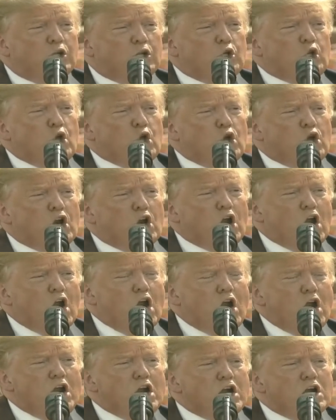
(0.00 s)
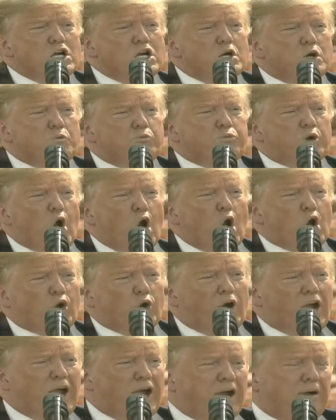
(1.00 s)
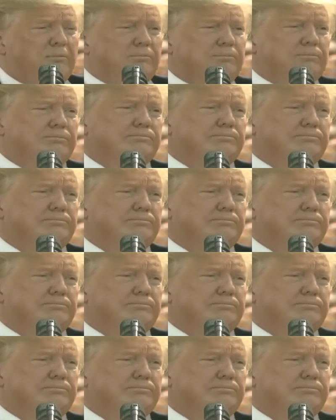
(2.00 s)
lunar program.